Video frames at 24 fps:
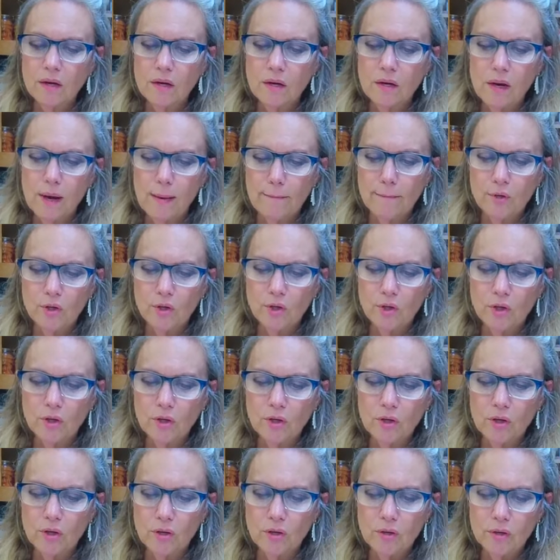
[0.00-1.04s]

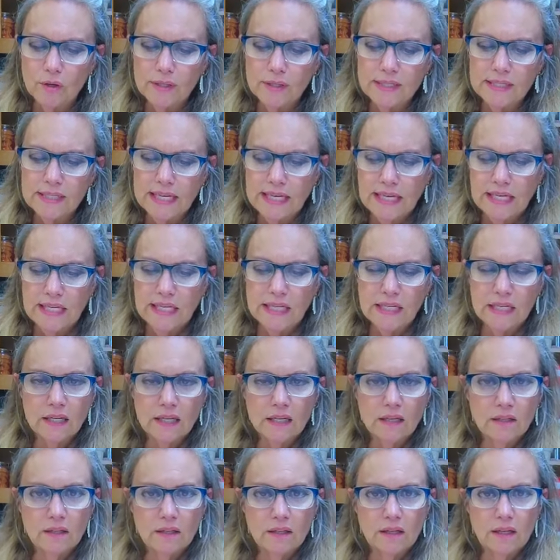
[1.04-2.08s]
Number ten
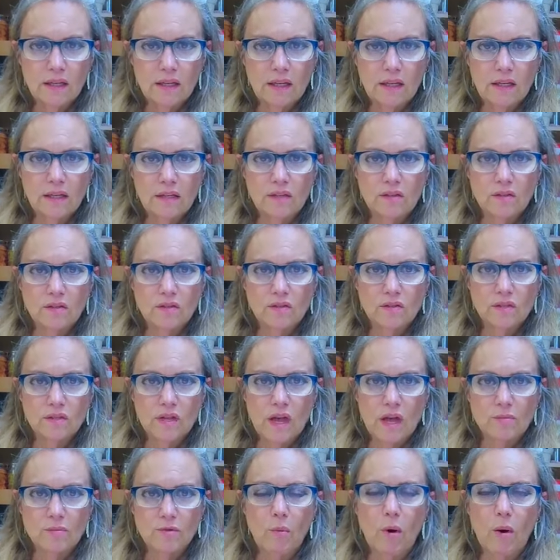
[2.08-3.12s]
is
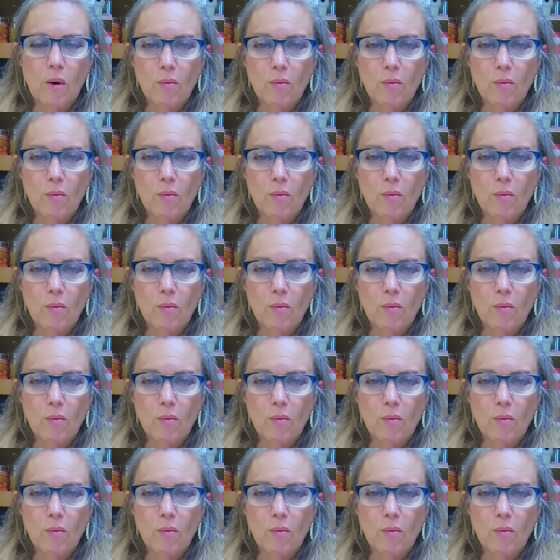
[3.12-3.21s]
um, so.